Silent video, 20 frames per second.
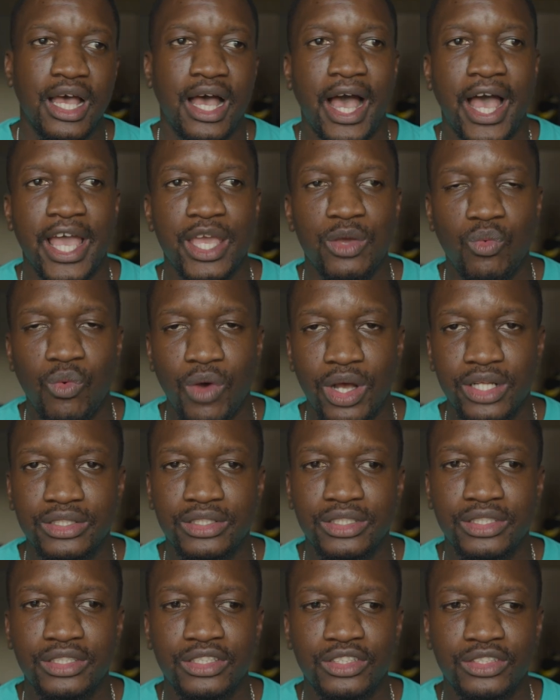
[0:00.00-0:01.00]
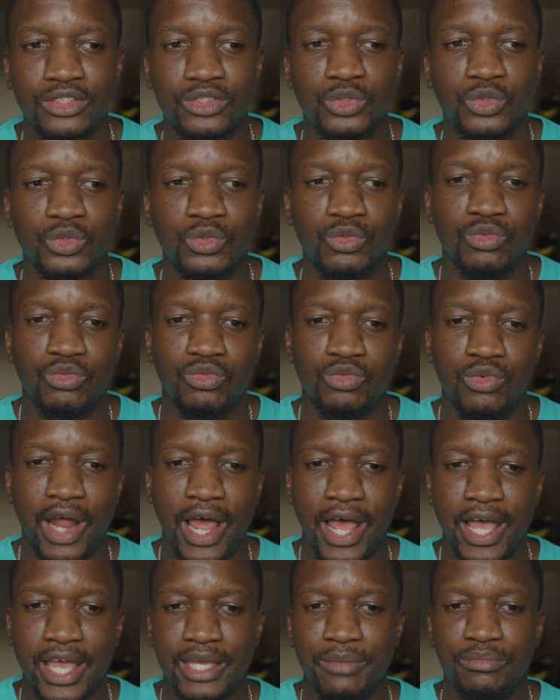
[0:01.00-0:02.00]
I wanted to
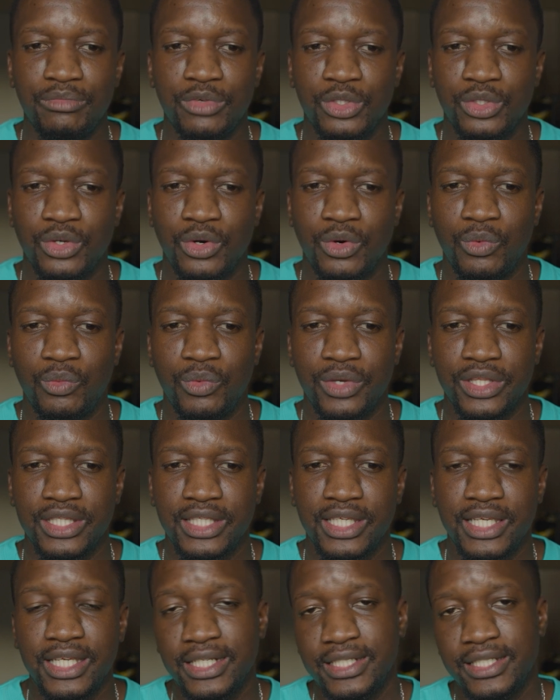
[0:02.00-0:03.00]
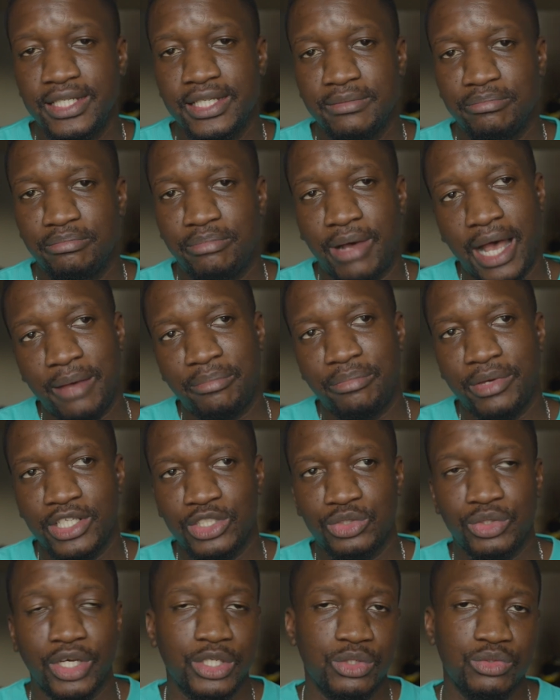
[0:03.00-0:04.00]
rhyme, with Kylian
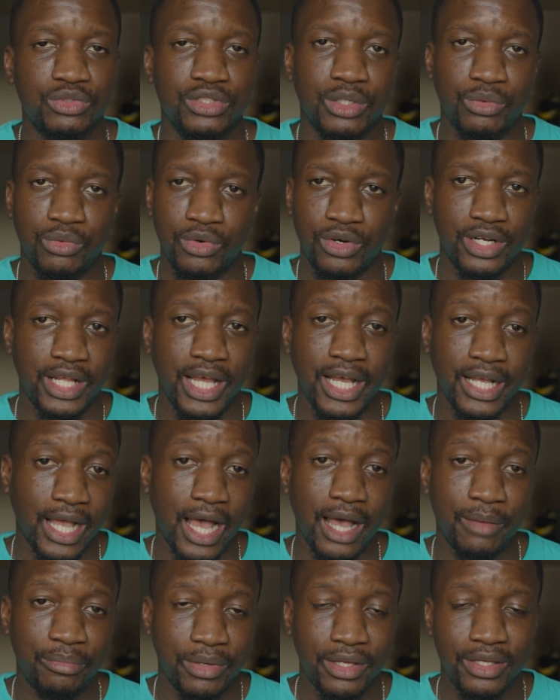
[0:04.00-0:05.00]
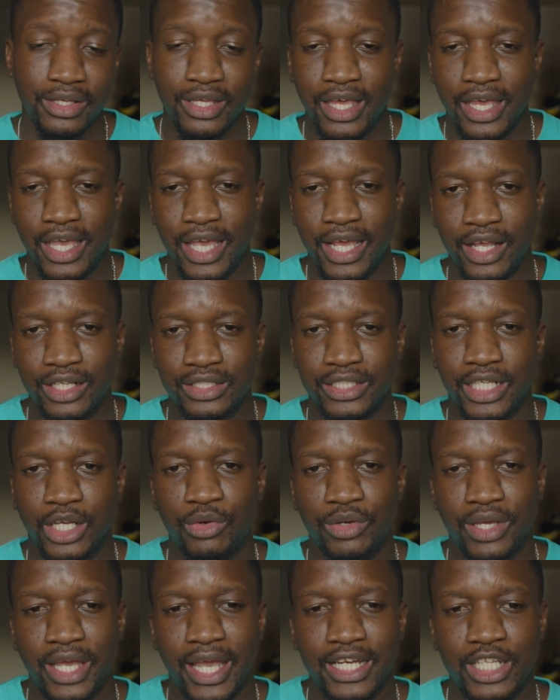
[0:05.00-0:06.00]
Mbappe, so I used the word agape, and I was like,
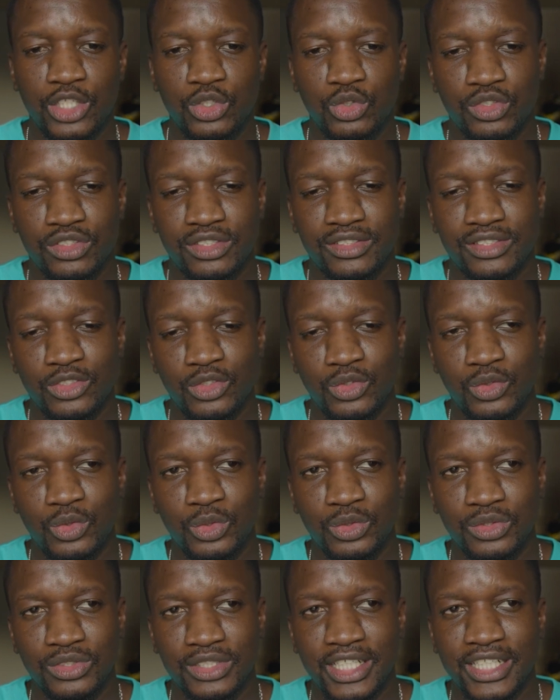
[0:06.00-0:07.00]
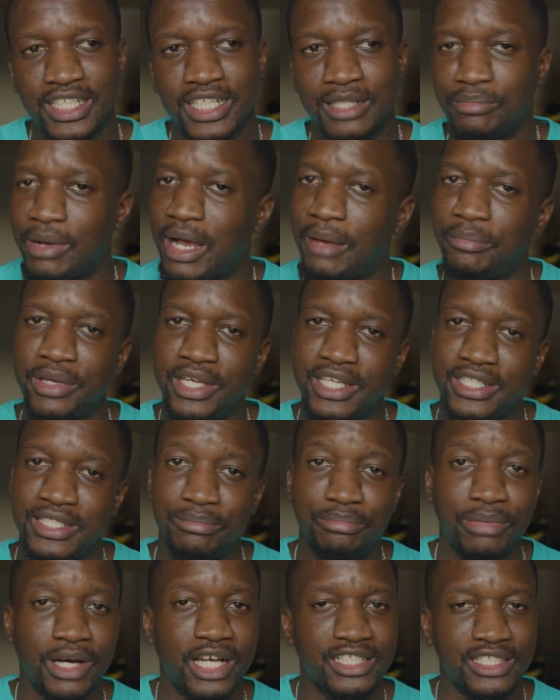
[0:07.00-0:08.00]
okay, I need to use Kylian Mbappe in a
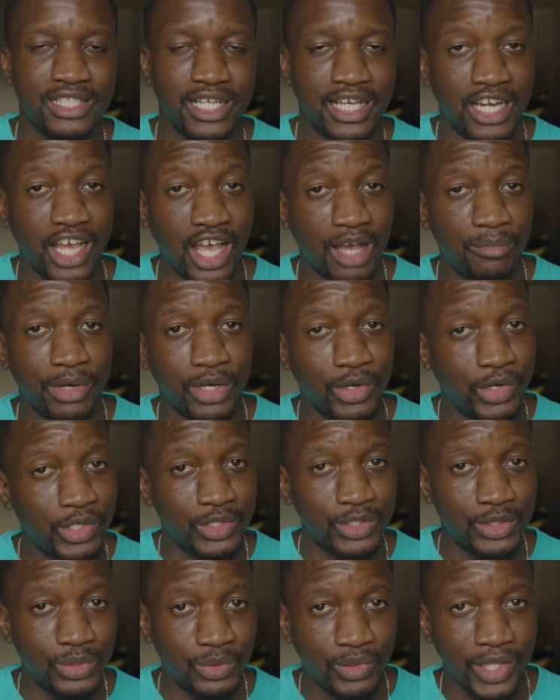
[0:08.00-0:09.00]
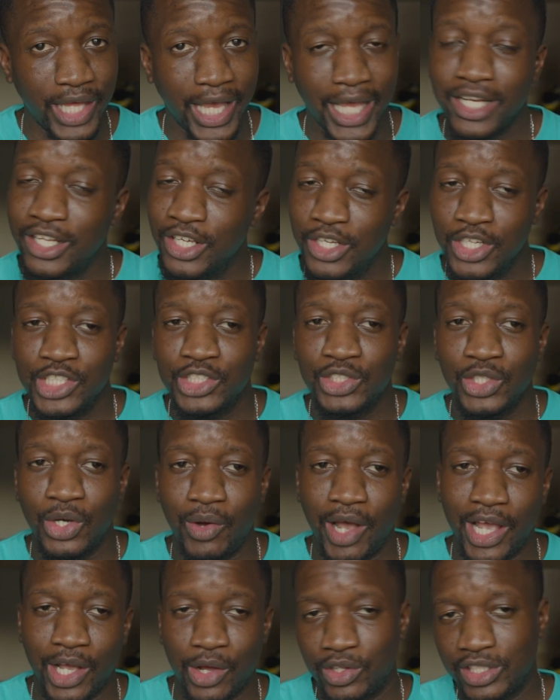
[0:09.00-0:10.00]
punchline. How am I going to do that?
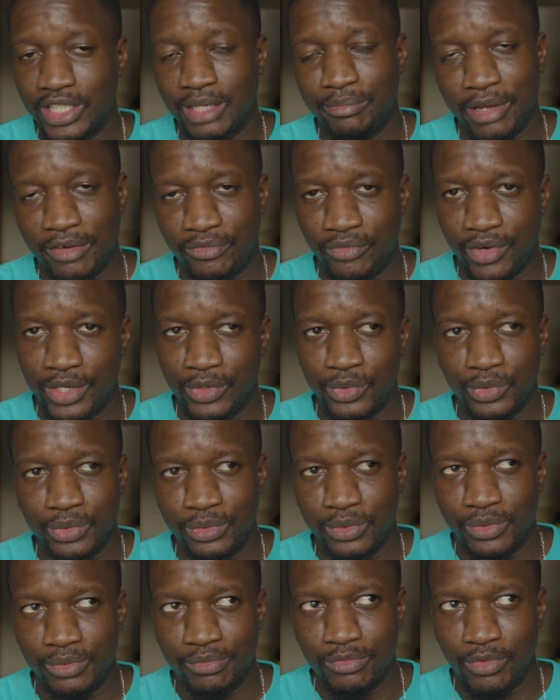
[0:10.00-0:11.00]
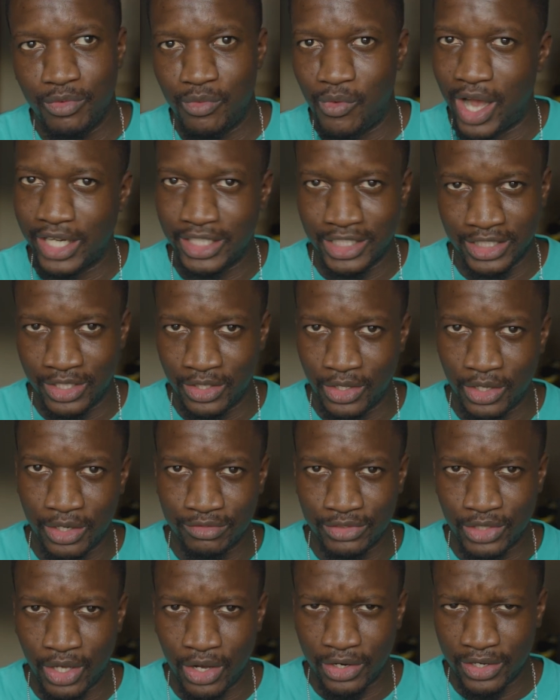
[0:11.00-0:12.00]
So I called up my friend who watches a lot
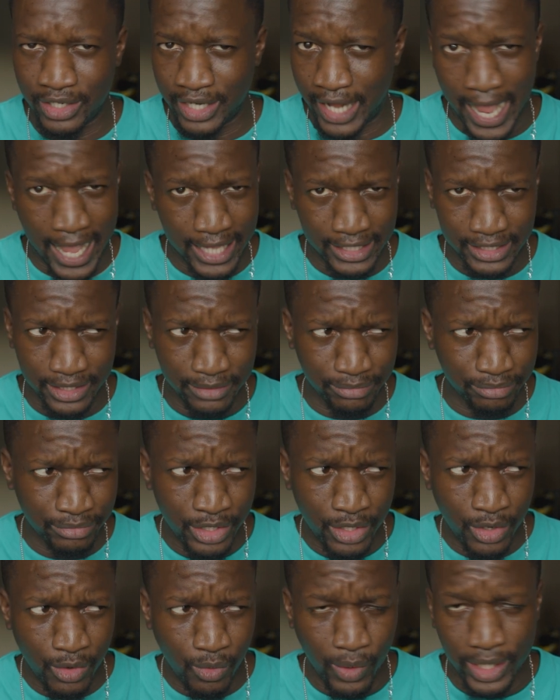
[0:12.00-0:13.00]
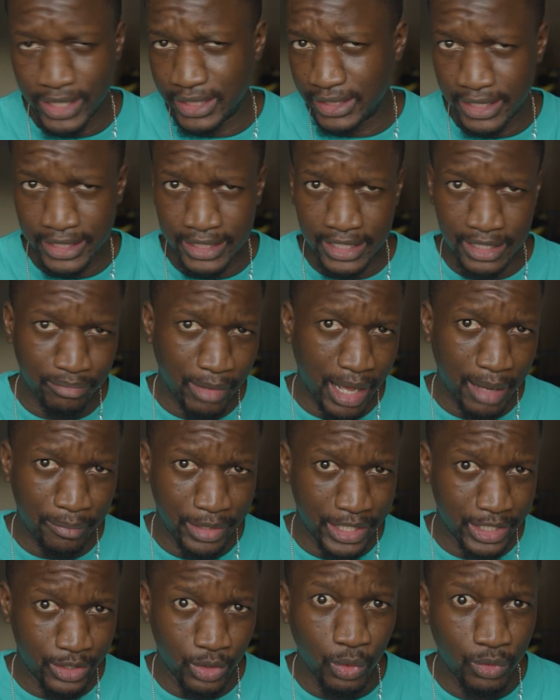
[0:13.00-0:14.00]
of soccer, and I asked him, what is Kylian
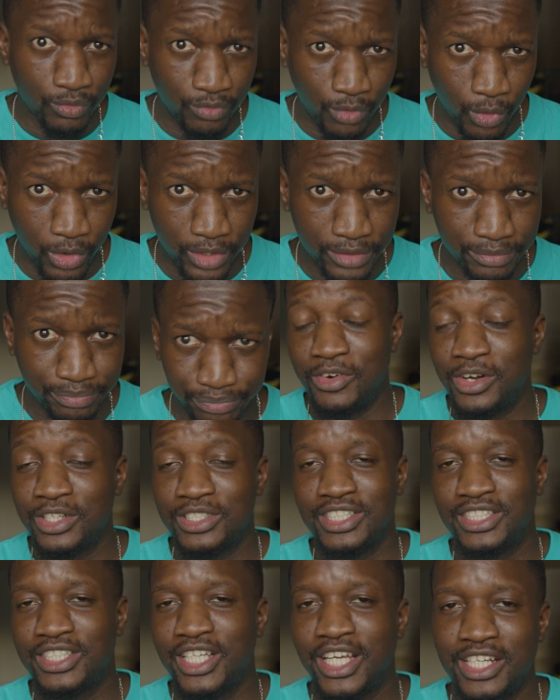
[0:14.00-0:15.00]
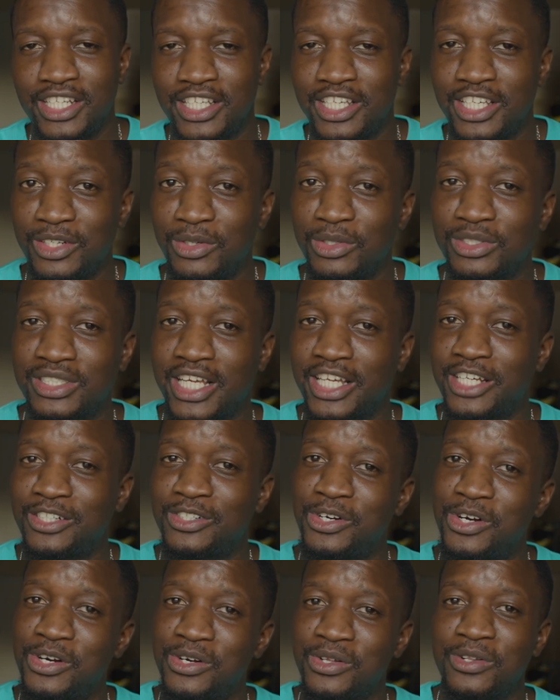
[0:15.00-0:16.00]
Mbappe known for? First, he said he looks like a
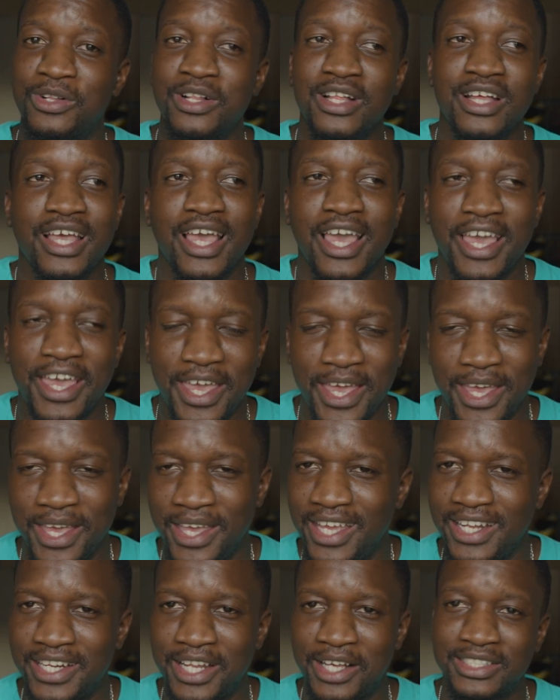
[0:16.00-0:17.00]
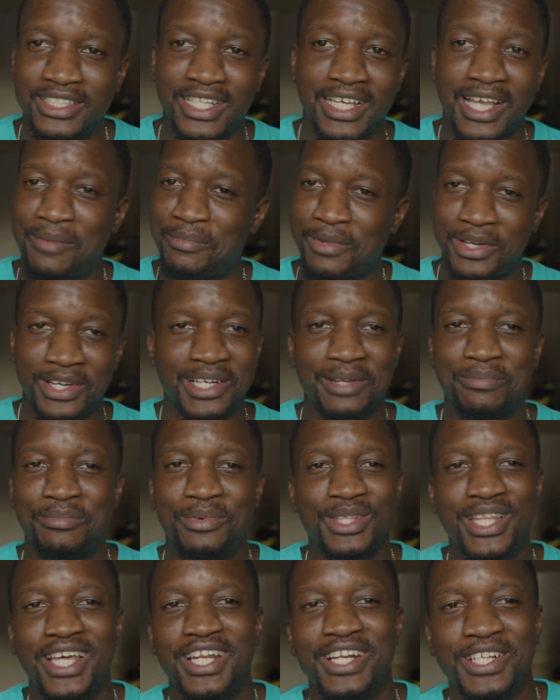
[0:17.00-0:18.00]
turtle, and I was like, I'm not going to
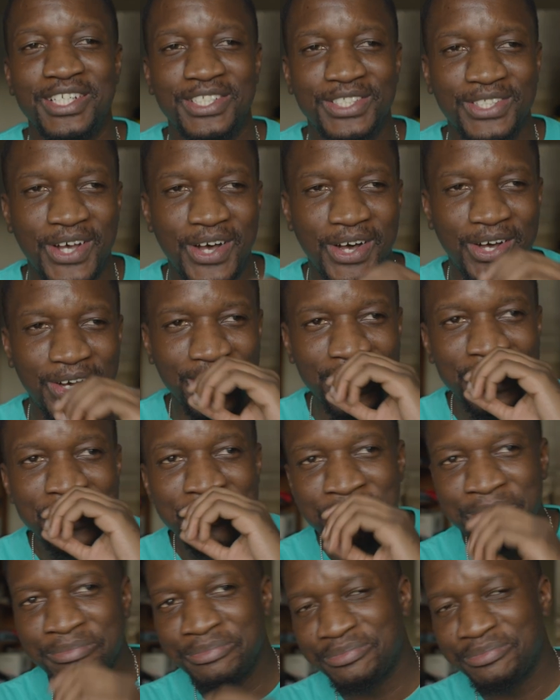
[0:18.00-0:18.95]
put that in a song.